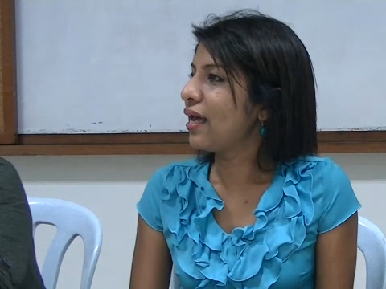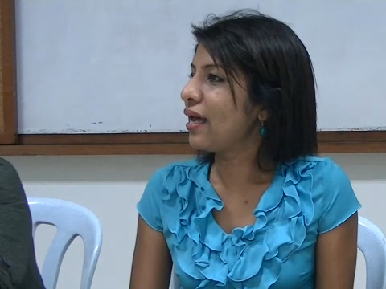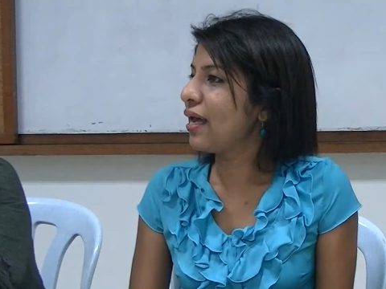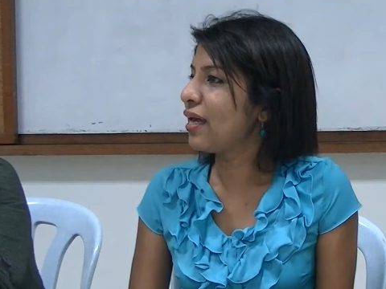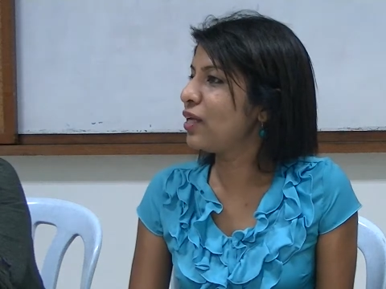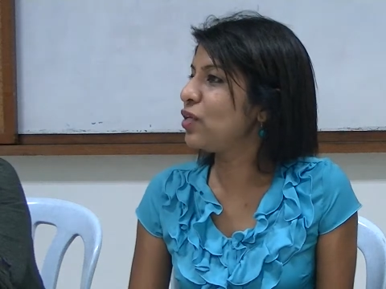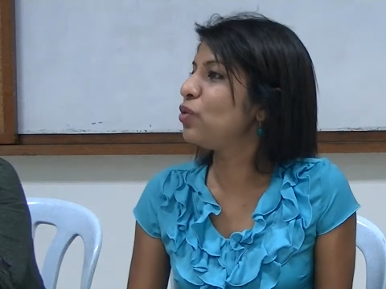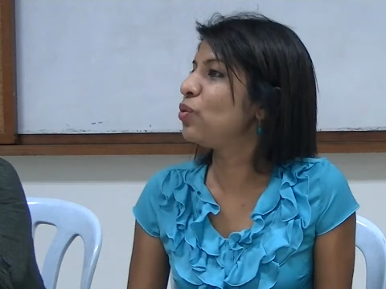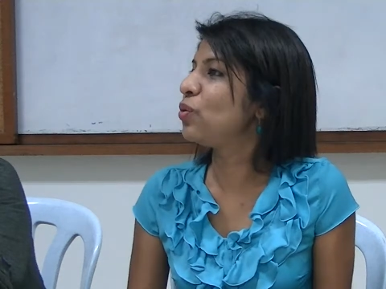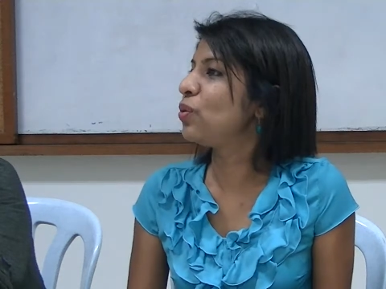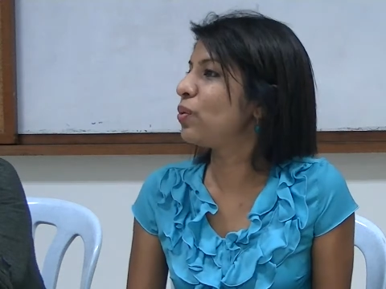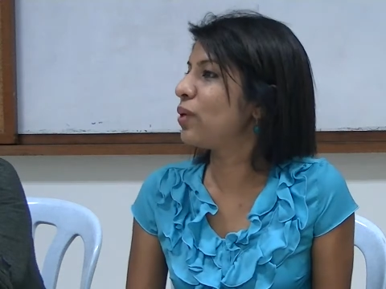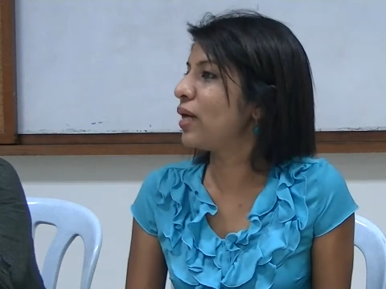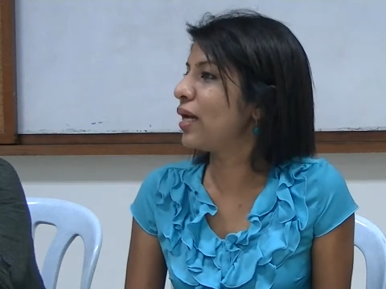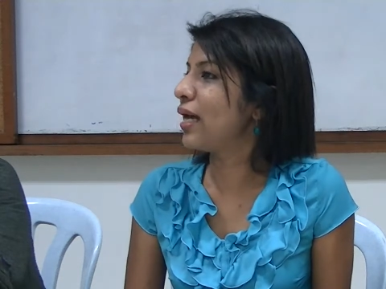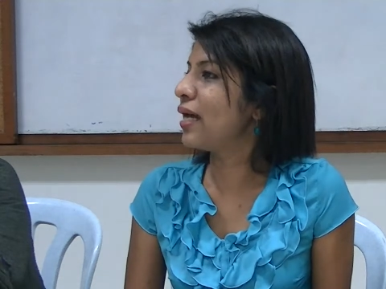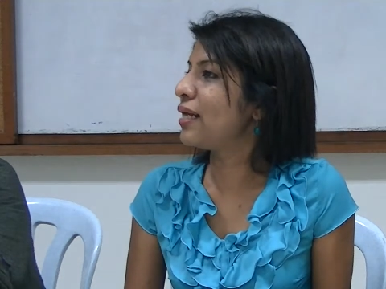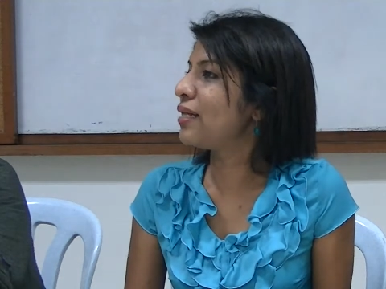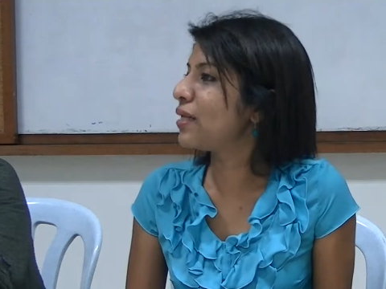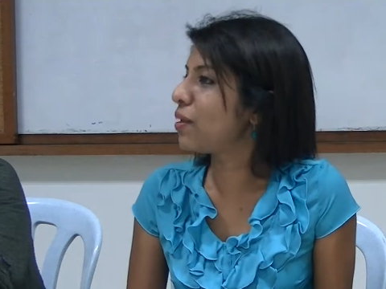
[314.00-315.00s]
and you
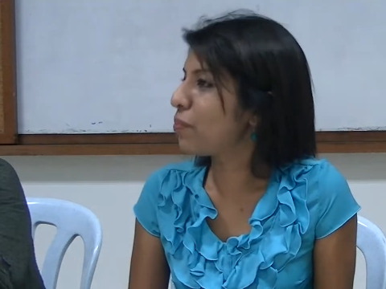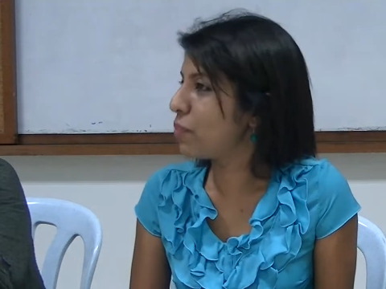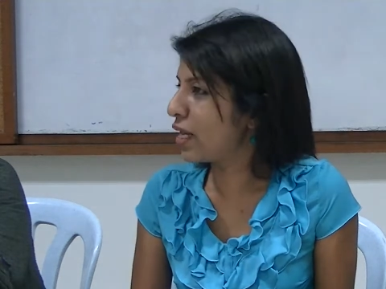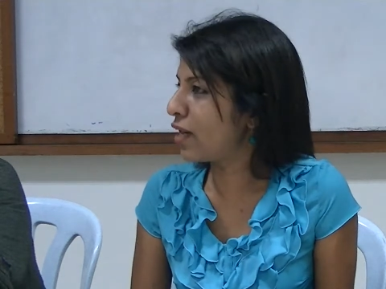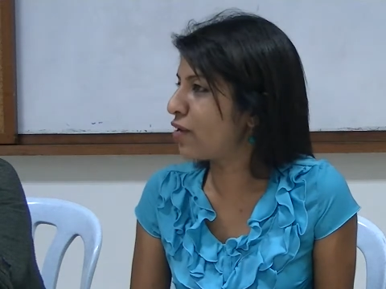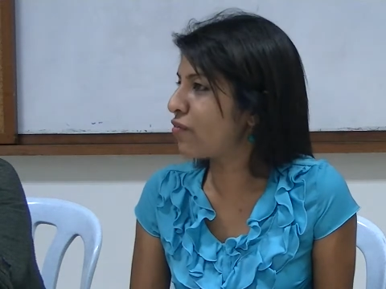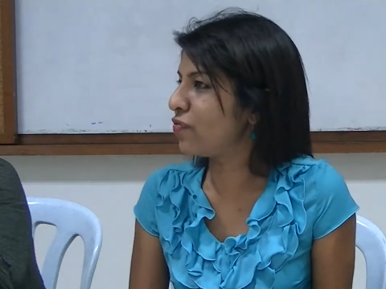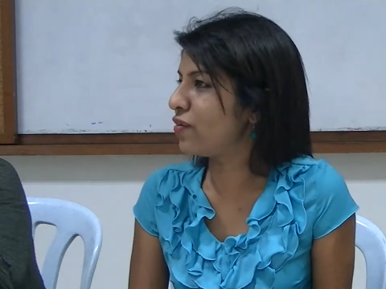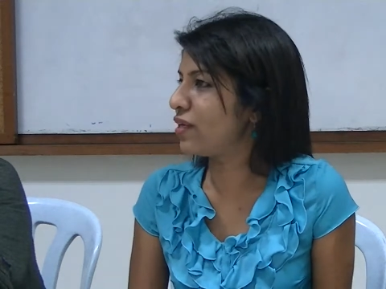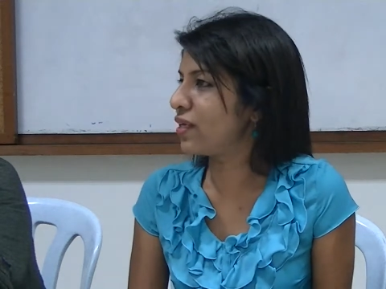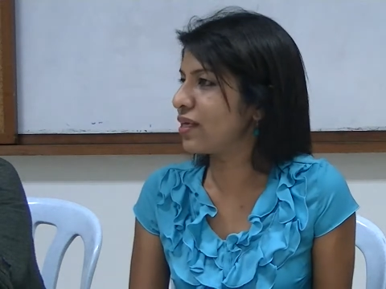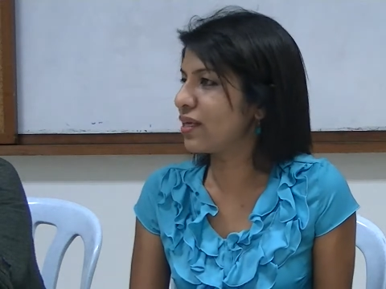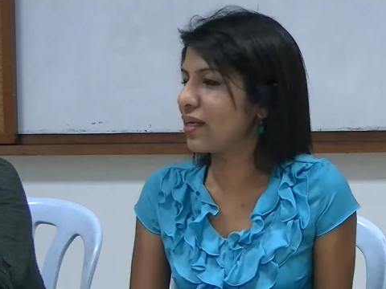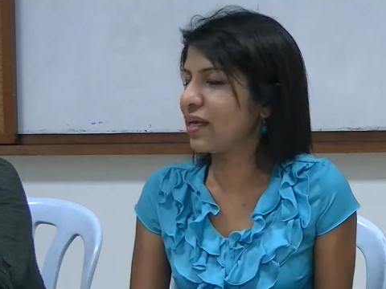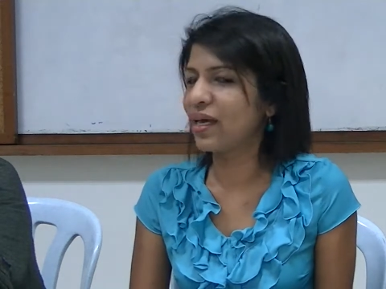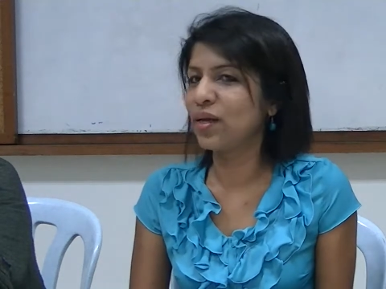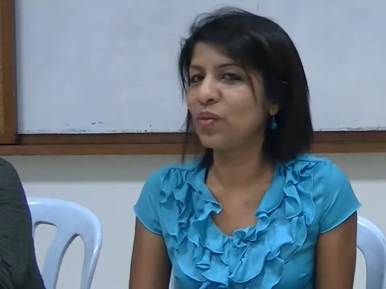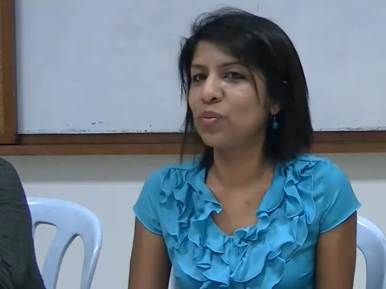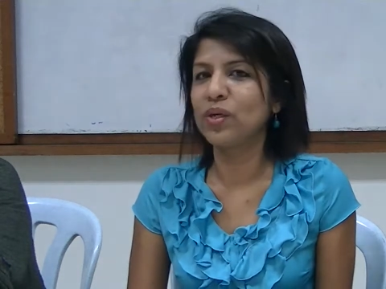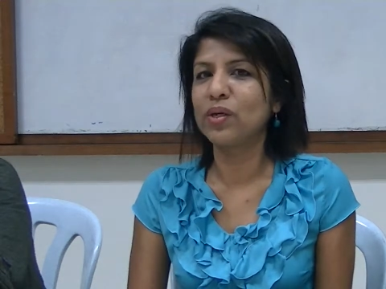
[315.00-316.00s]
end up laughing.
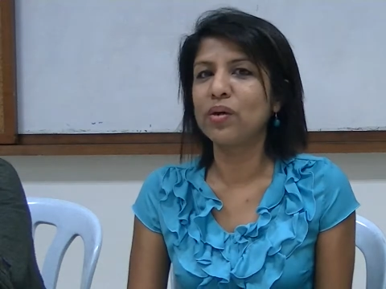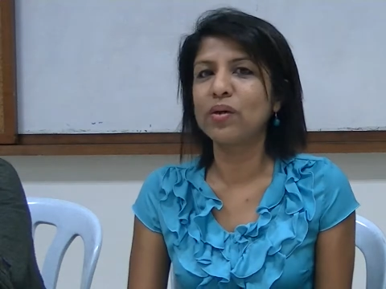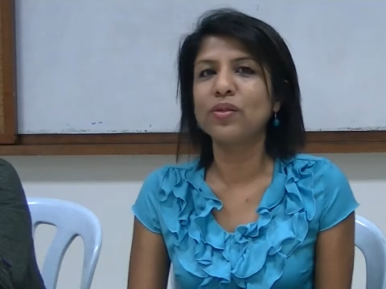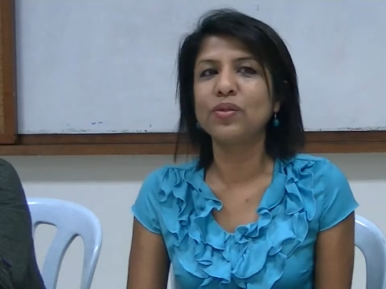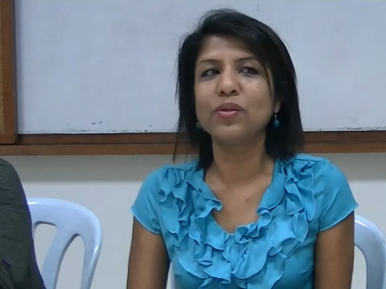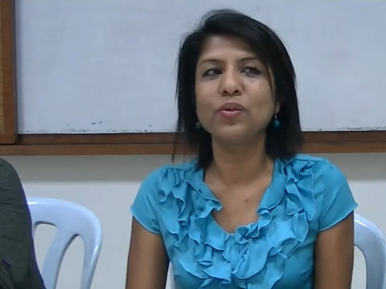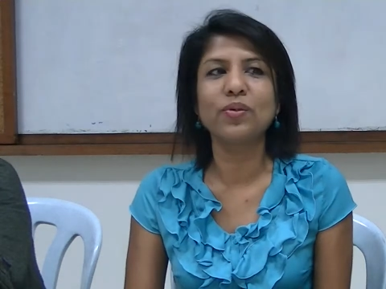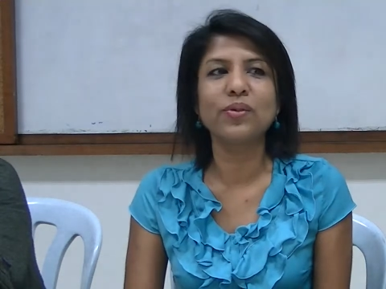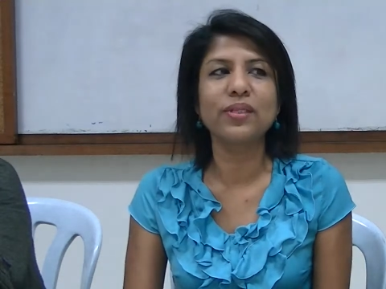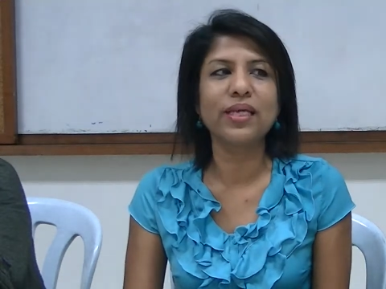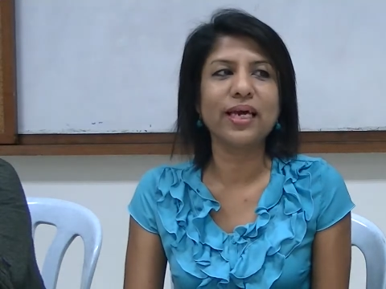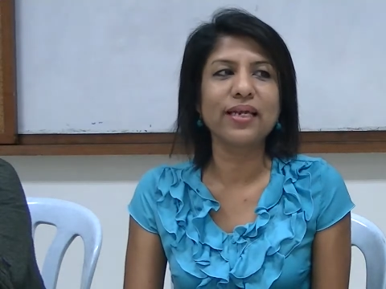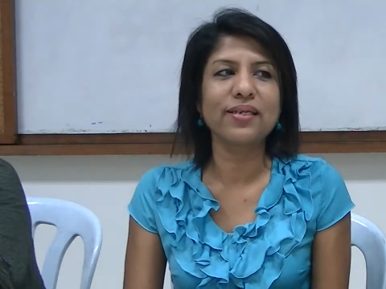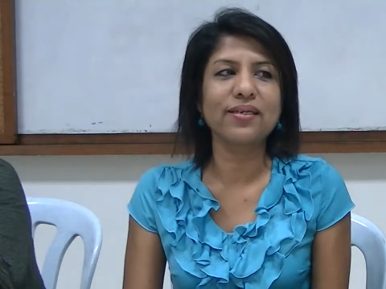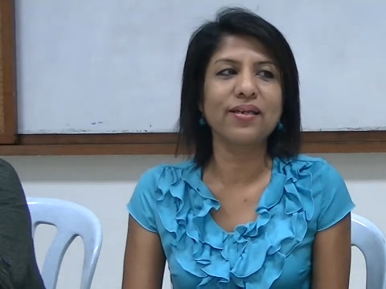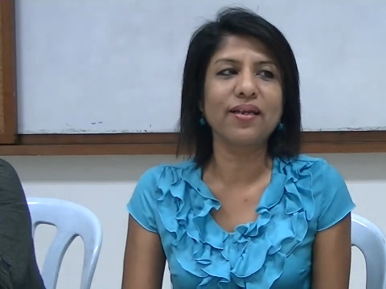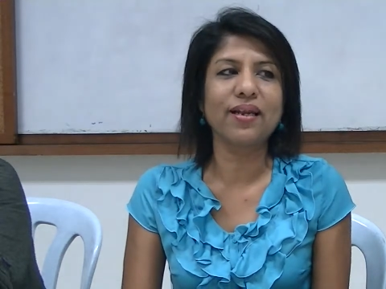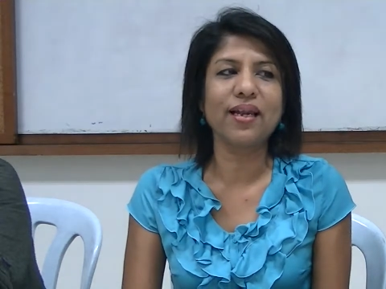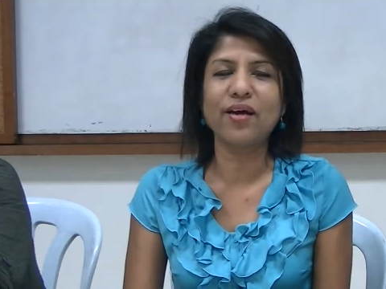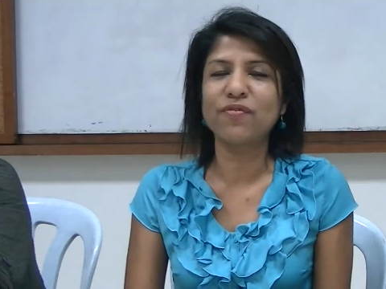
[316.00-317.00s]
And we all know
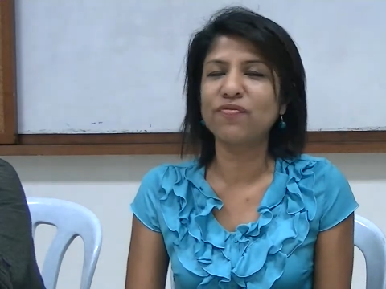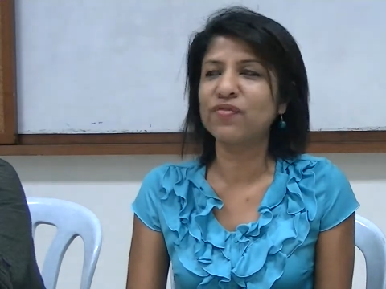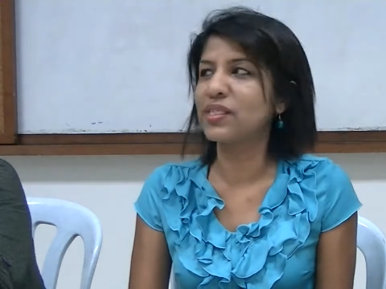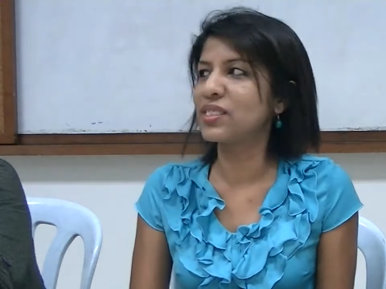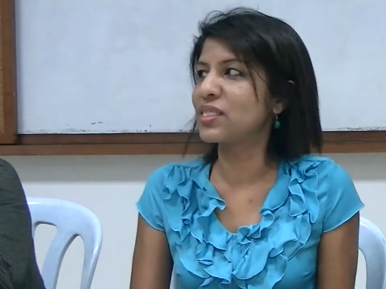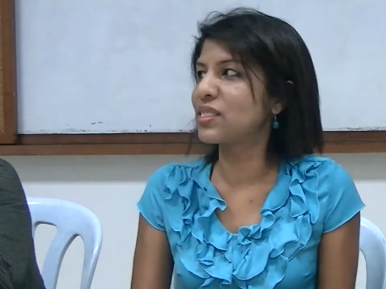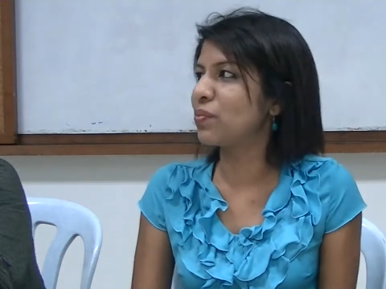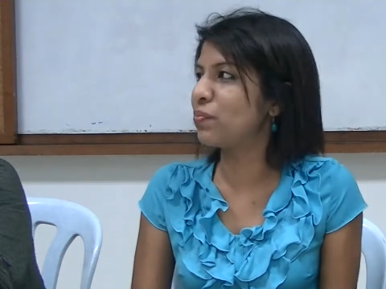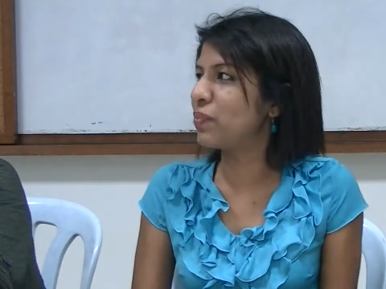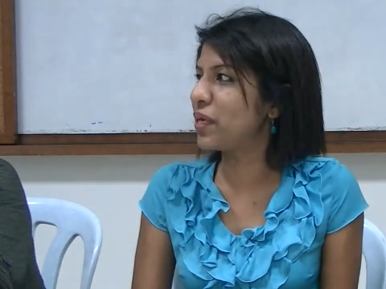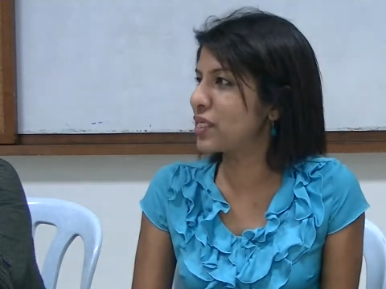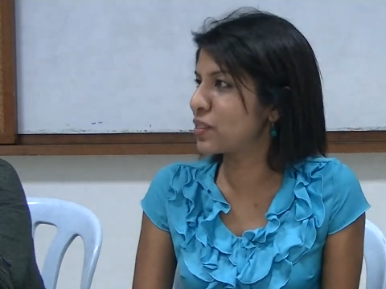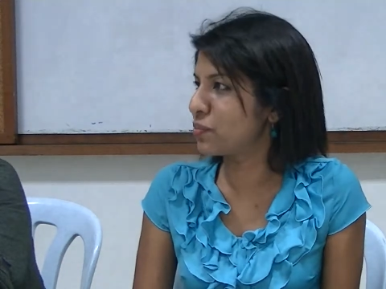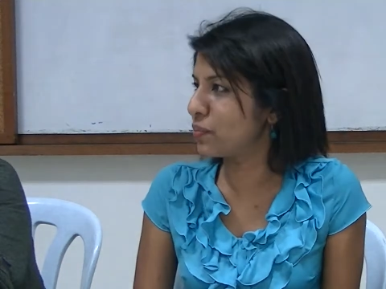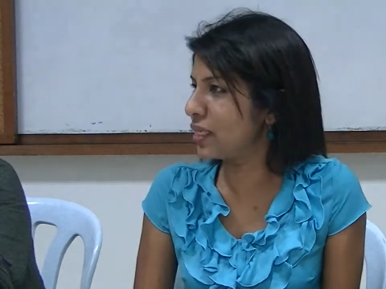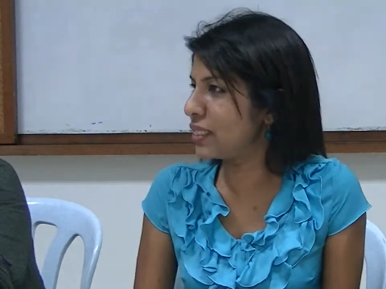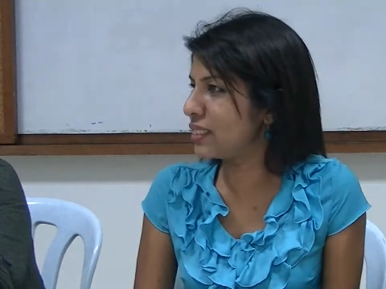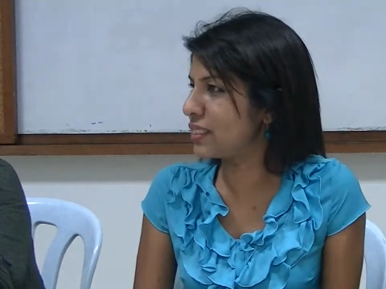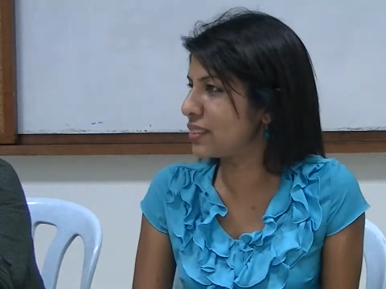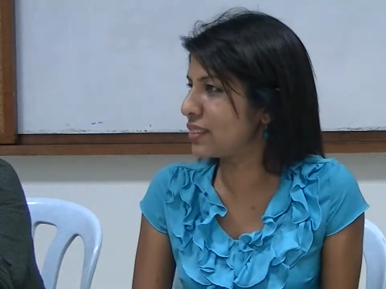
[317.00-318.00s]
that laughter is the best
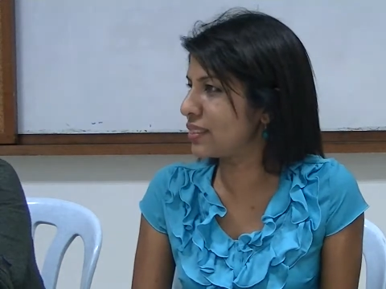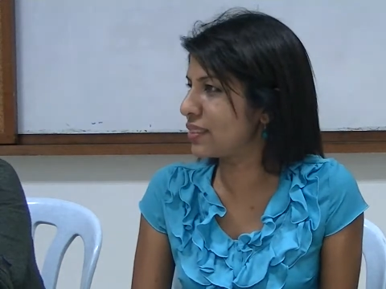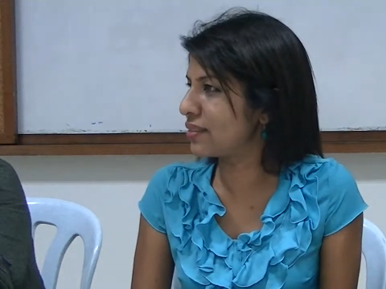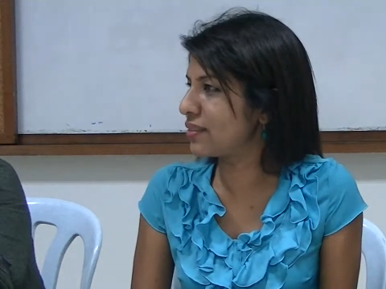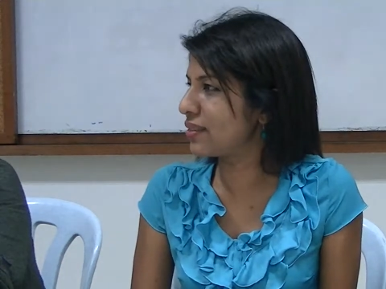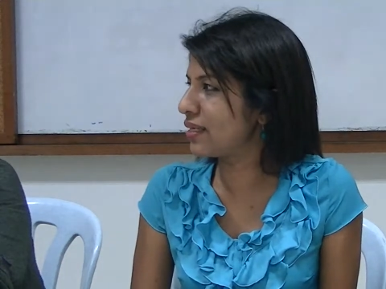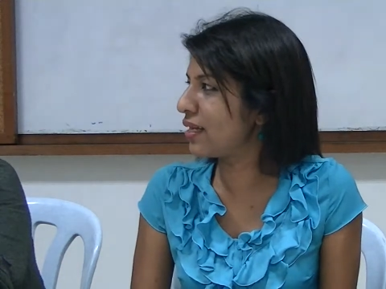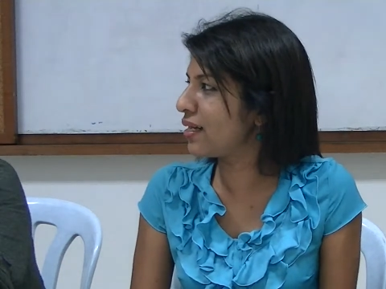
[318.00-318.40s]
medicine.